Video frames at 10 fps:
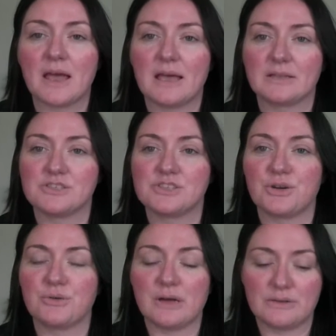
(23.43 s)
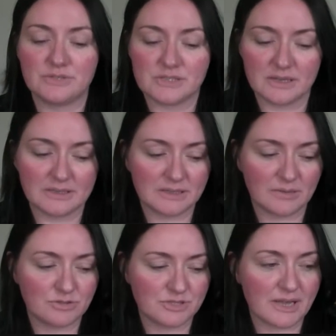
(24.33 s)
And so I've decided
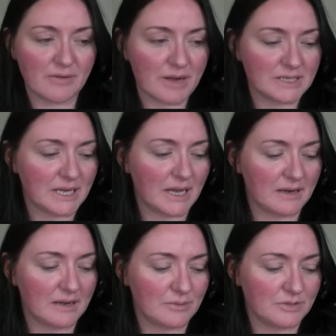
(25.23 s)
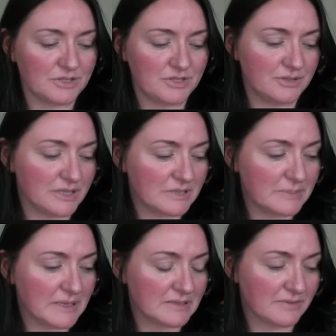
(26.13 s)
I will just get ready and I will just do this
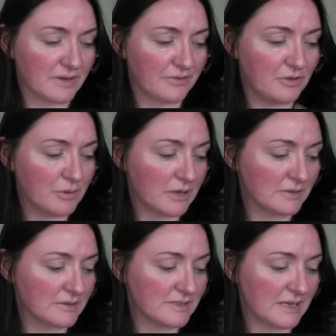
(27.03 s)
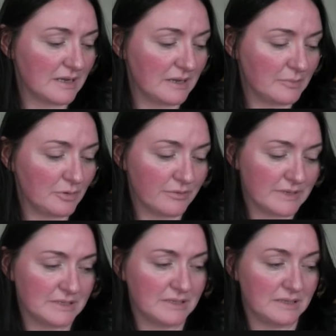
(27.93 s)
because I've got a few products that I bought
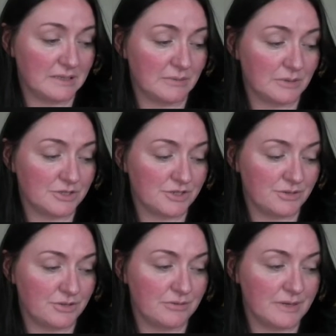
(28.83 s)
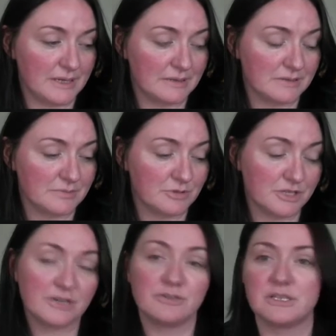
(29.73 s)
recently that I want to show you, and
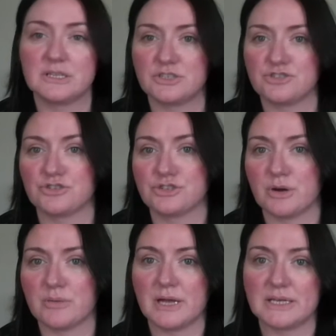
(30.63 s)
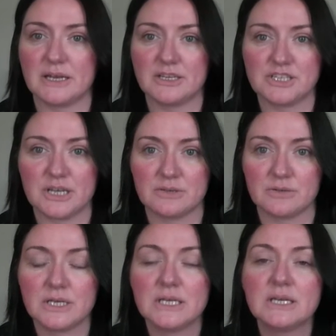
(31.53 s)
particularly the Georgio Armani
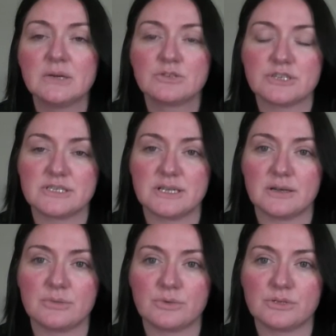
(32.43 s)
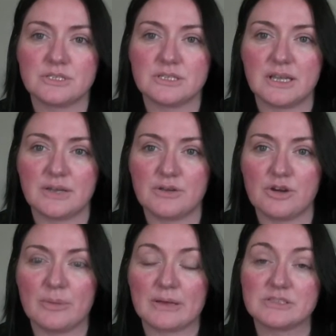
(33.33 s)
eyeshadow, which I said I would let you
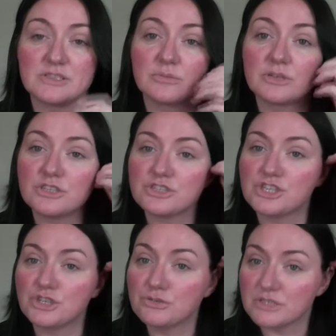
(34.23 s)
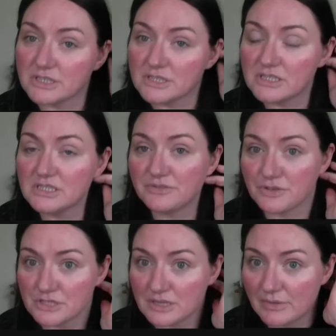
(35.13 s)
know about. So I'm going to just use it. This is the
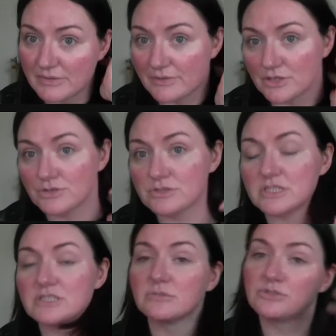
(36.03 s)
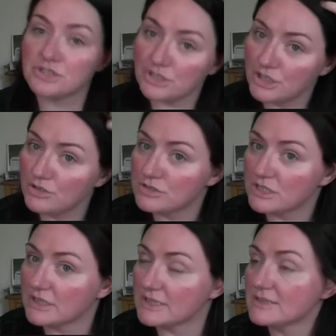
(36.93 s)
first time I've ever used it. So I'm just going to use it
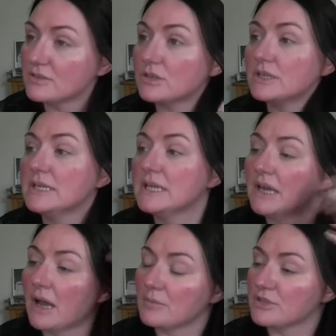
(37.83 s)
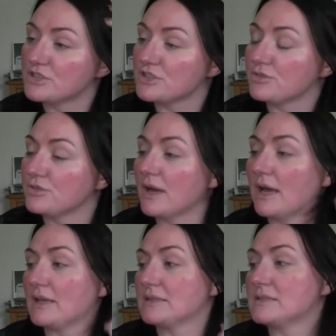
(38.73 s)
in this look I'm going to do,
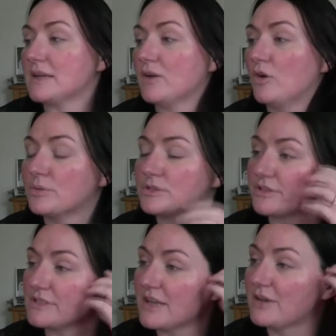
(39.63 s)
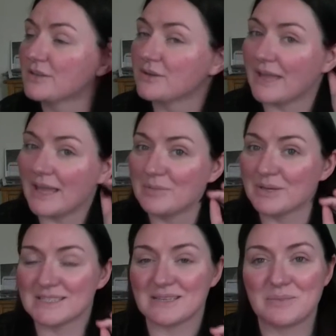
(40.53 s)
and I hope it turns out okay
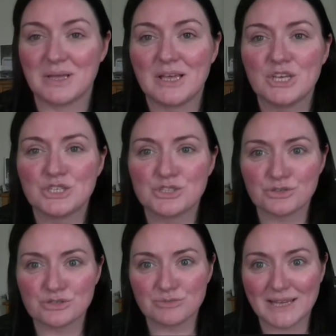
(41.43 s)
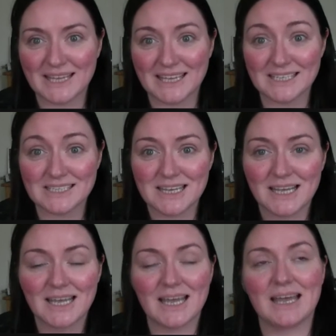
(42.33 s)
because I'm sort of winging it
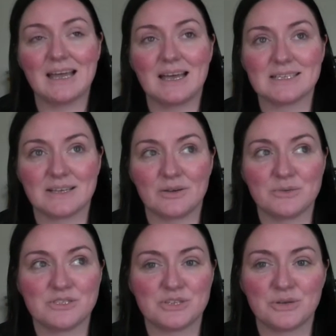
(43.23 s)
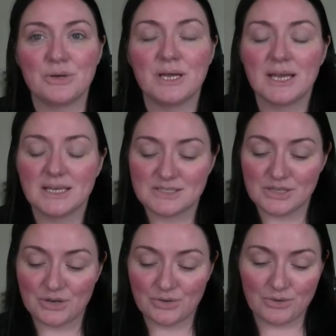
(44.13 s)
as I always do.
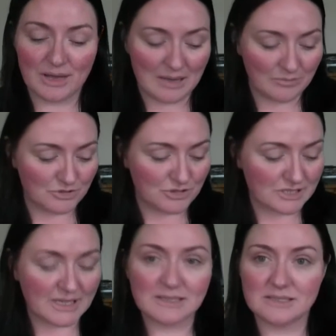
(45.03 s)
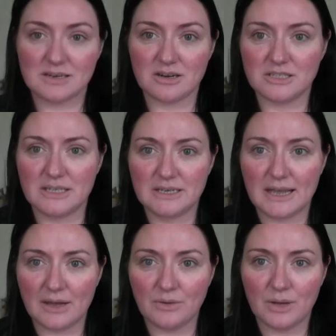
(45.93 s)
So just get started in
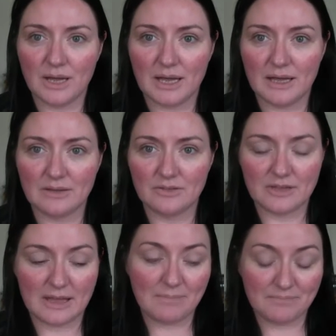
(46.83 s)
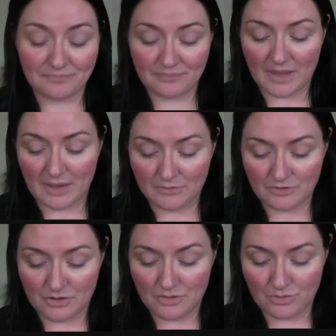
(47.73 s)
now, and yeah,
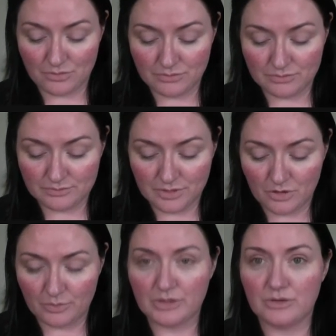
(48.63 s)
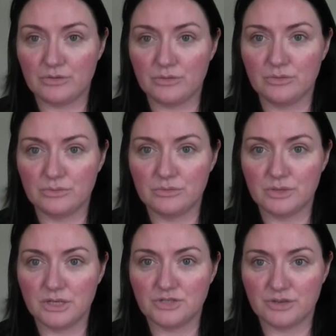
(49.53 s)
so hope you
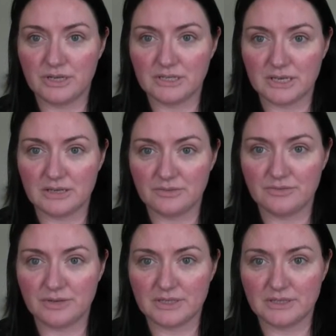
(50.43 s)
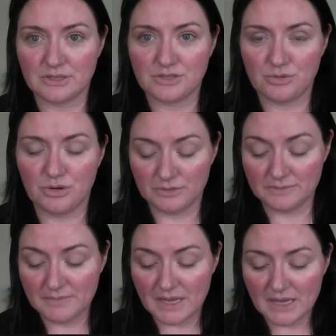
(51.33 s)
enjoy it and find it not too
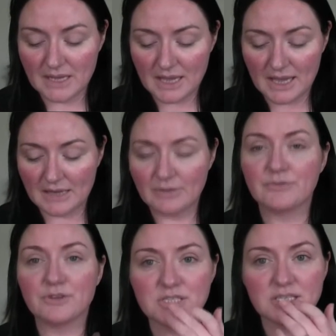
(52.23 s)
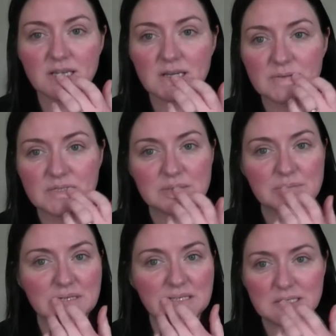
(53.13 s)
awful. Anyway, first thing, I'm just going
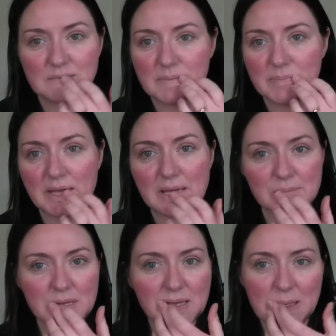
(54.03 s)
to put on some lip balm.